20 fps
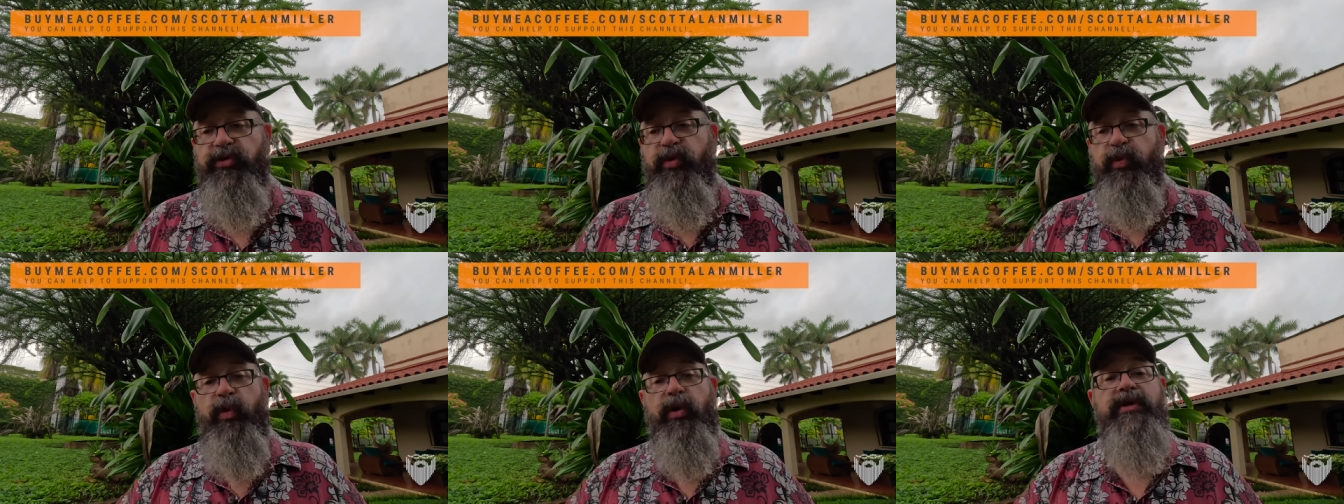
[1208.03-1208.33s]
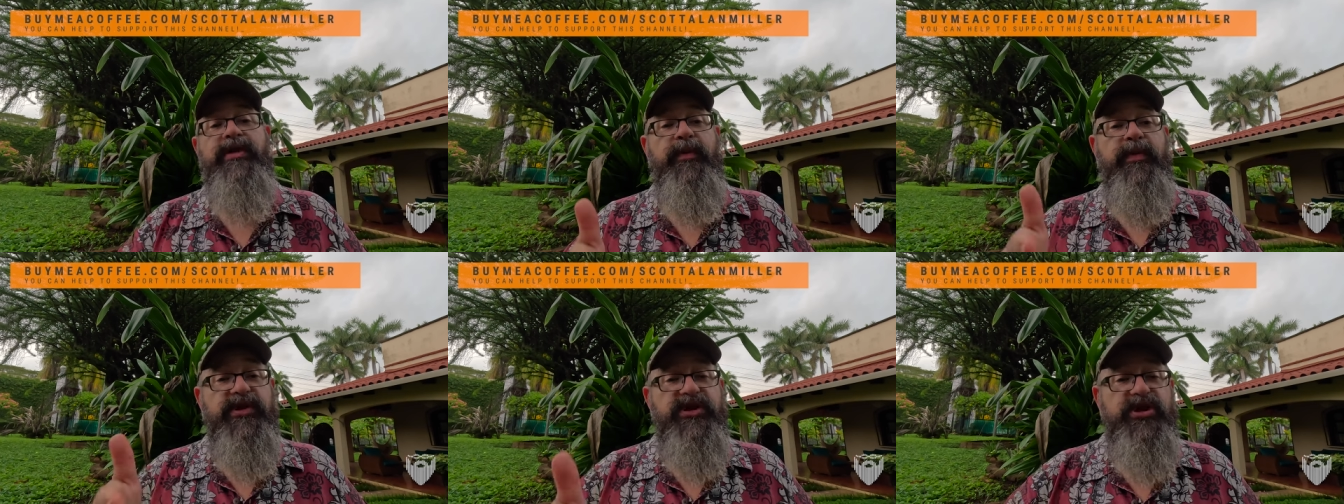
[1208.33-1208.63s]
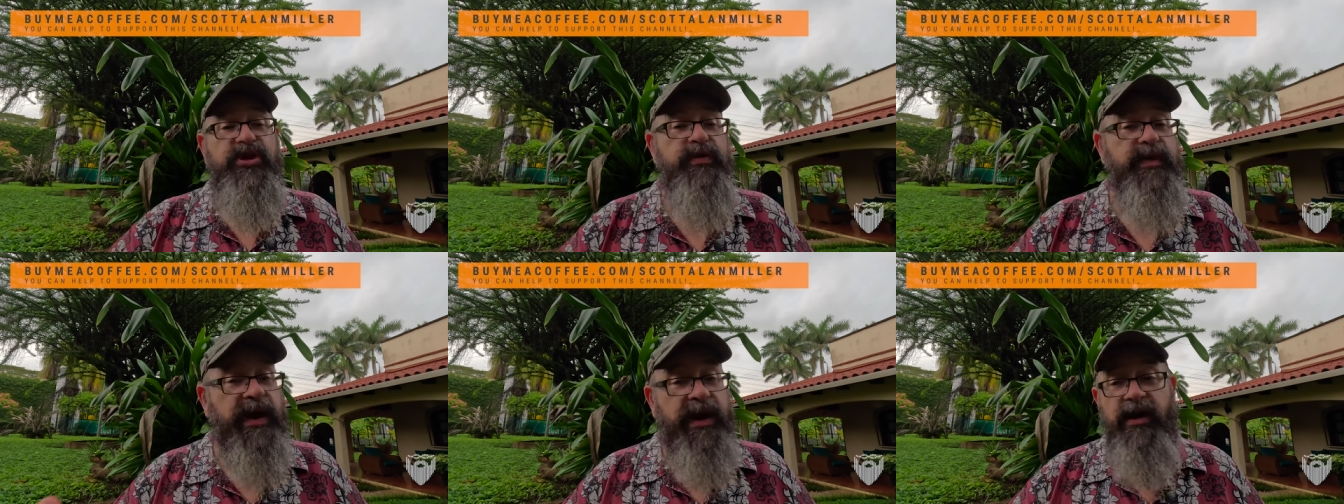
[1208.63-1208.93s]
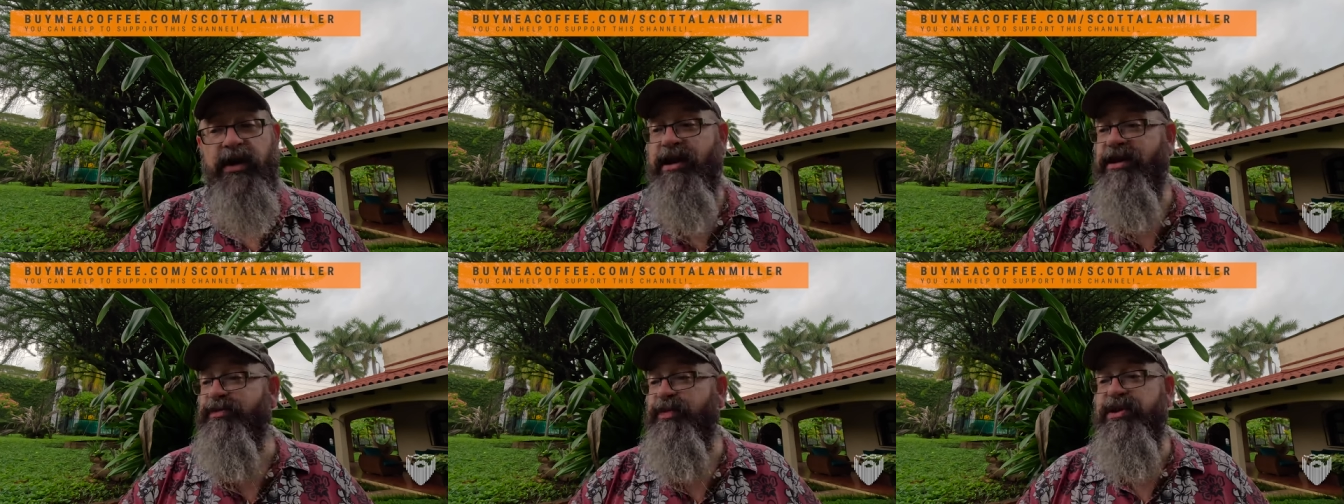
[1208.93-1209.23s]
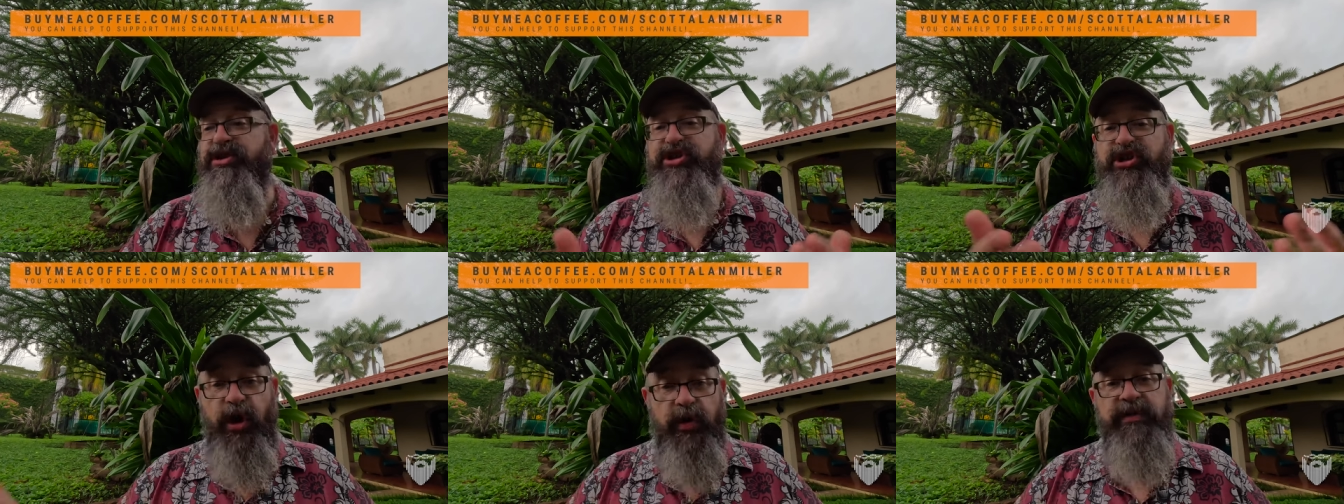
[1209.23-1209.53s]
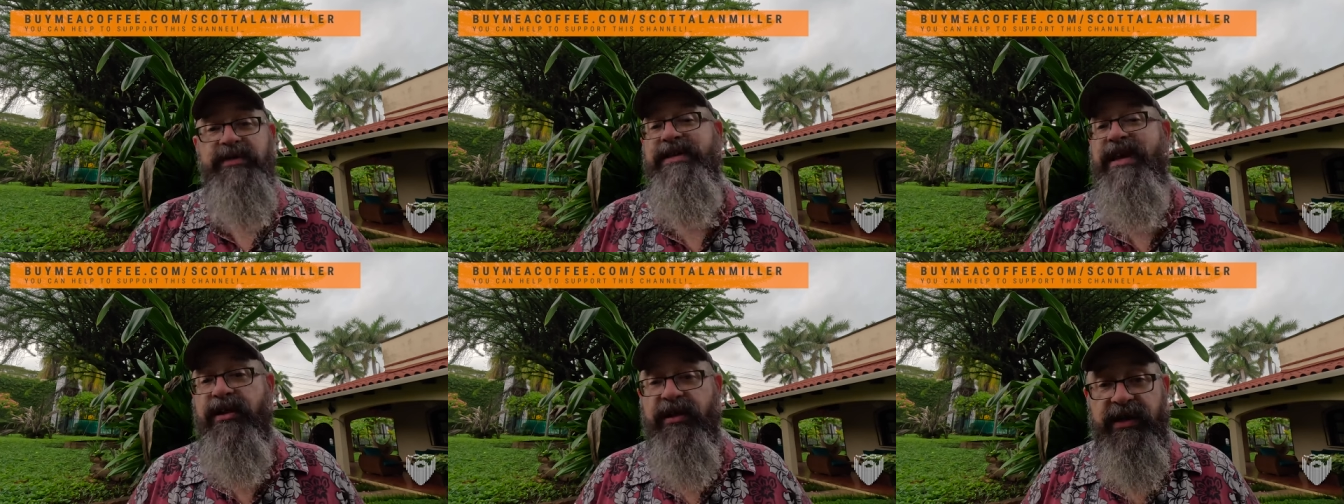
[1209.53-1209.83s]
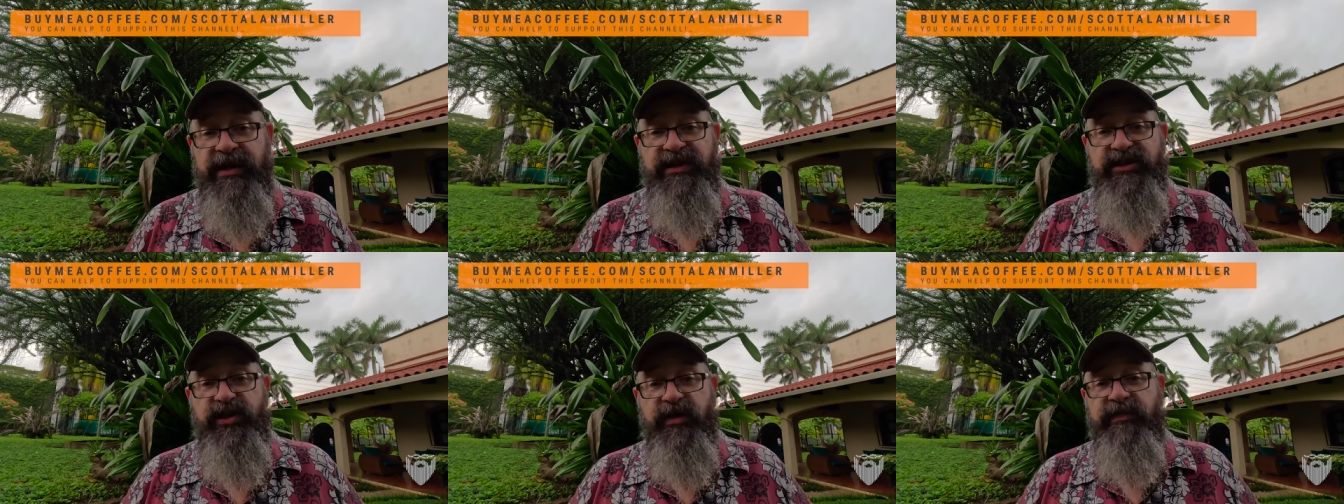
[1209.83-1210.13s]
the work that we do here, because we don't sell
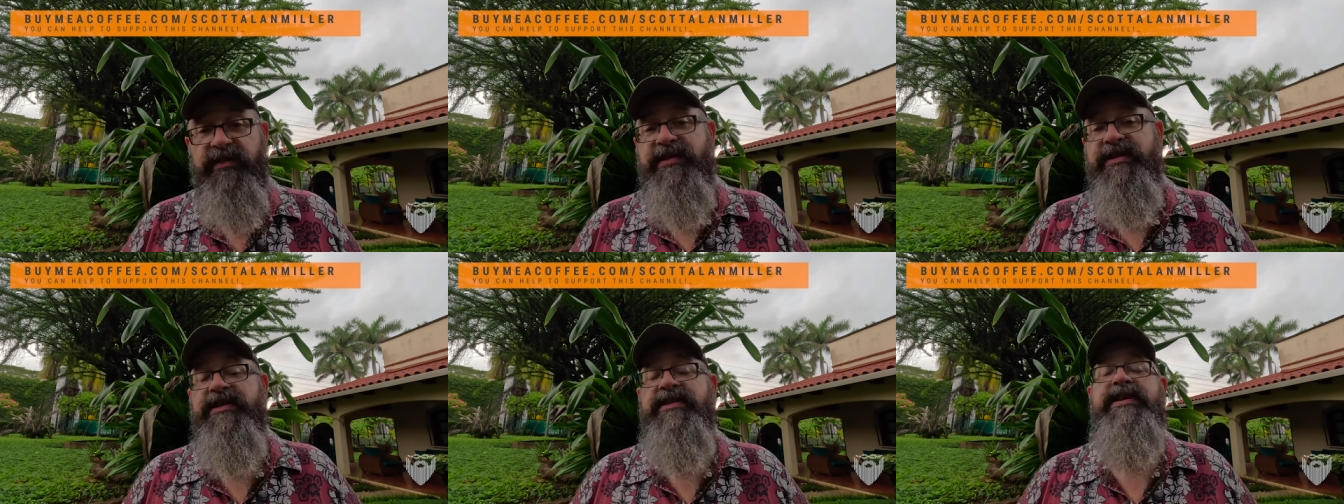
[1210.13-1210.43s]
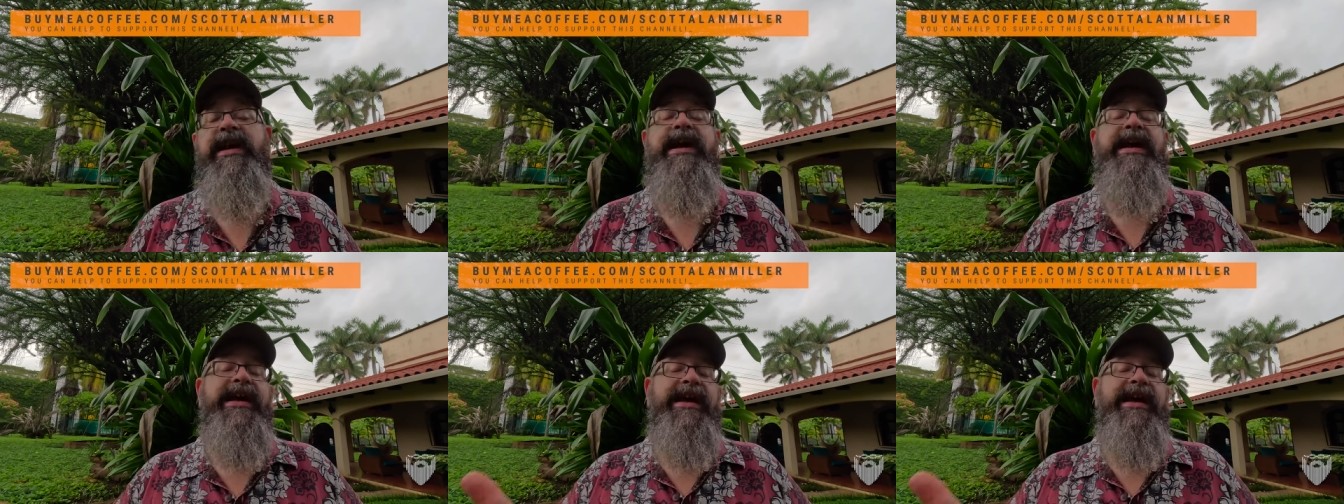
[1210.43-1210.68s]
any services.